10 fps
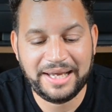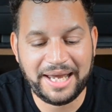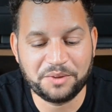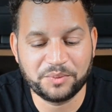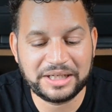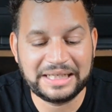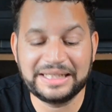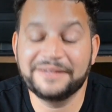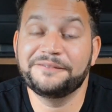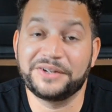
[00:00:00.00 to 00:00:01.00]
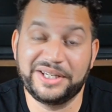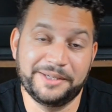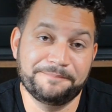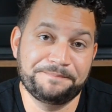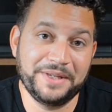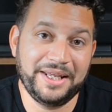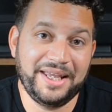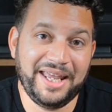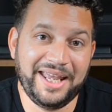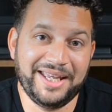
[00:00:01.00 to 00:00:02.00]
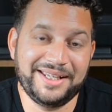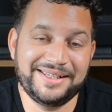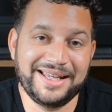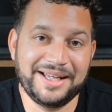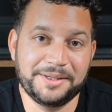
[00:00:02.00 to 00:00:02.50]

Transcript: and we're going to live for Him. And